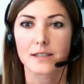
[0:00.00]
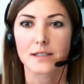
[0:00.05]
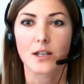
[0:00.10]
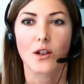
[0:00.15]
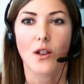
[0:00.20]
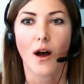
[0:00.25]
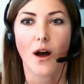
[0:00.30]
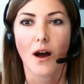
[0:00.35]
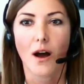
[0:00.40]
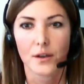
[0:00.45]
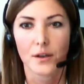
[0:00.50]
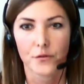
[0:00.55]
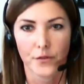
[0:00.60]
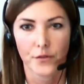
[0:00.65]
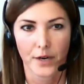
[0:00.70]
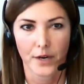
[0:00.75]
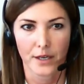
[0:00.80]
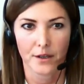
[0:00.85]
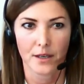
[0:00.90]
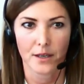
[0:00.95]
a lot of
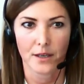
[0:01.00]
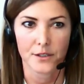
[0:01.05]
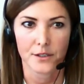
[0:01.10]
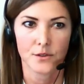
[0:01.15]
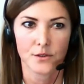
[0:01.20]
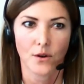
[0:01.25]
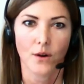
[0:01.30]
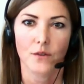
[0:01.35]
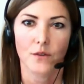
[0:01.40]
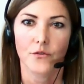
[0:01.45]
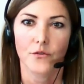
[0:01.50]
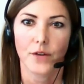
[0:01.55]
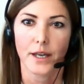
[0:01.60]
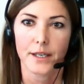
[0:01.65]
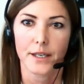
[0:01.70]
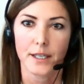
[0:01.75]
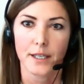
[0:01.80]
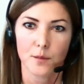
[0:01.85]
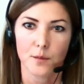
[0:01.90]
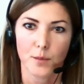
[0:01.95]
regulation
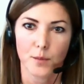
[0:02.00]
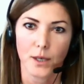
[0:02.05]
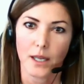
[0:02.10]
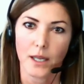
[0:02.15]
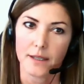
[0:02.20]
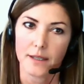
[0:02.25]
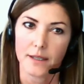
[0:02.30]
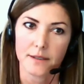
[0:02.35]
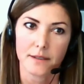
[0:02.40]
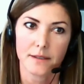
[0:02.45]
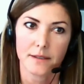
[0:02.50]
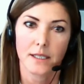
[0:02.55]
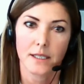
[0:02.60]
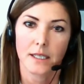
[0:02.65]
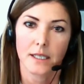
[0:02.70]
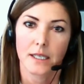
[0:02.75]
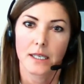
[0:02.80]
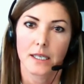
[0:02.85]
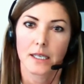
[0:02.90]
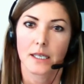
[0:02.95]
already in place.
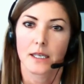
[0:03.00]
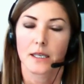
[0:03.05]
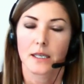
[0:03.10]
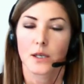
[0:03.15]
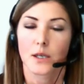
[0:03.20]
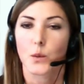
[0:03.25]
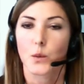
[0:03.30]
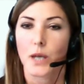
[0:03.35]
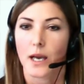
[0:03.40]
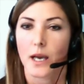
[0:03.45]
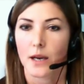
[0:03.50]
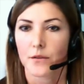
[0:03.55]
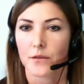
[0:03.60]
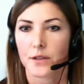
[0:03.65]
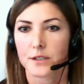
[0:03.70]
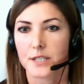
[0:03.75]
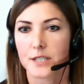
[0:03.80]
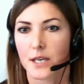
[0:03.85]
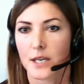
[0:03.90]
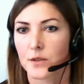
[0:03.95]
We have the
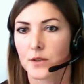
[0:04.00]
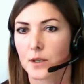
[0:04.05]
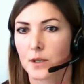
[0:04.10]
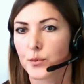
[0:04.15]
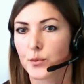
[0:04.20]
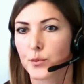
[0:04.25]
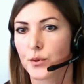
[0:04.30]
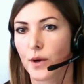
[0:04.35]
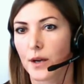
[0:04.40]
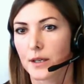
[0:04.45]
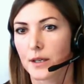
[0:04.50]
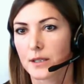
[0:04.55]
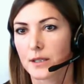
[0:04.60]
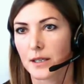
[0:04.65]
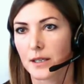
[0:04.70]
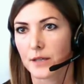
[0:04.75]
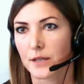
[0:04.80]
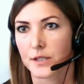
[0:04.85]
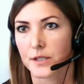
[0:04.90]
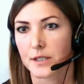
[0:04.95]
General Product
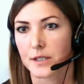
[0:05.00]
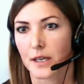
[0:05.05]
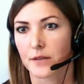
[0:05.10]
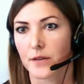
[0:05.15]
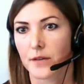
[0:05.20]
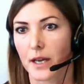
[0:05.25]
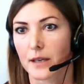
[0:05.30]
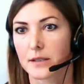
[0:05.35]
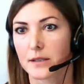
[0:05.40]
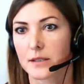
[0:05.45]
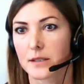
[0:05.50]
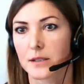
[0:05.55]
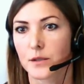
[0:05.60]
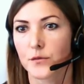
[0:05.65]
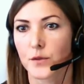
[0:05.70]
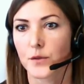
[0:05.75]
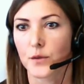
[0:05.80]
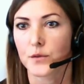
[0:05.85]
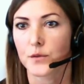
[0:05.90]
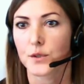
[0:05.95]
Safety Directive
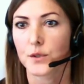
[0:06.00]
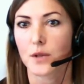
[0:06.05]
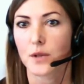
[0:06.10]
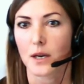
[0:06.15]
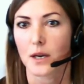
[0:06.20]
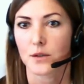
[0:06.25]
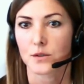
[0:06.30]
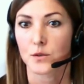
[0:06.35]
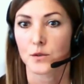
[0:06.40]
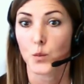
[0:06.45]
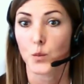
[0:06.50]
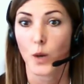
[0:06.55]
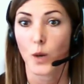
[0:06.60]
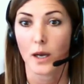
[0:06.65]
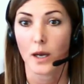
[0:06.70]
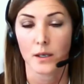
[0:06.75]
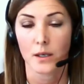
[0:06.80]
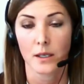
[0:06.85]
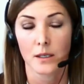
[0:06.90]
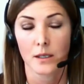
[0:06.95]
of 2001.
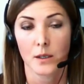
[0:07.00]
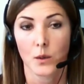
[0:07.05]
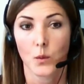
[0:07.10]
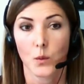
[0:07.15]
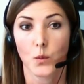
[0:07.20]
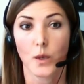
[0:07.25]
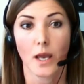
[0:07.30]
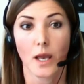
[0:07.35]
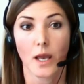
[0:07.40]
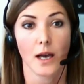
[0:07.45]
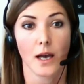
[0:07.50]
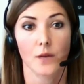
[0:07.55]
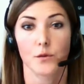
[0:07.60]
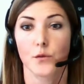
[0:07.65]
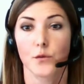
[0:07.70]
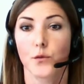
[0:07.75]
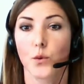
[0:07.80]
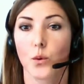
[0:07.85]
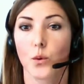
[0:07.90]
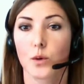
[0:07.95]
We have, of
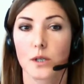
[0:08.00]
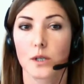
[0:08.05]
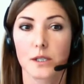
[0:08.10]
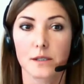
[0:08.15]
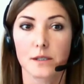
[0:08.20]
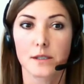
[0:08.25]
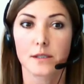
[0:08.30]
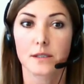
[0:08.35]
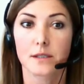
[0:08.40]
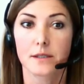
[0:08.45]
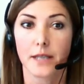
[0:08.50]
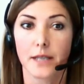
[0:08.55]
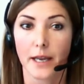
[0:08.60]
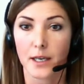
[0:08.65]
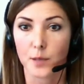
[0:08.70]
course, data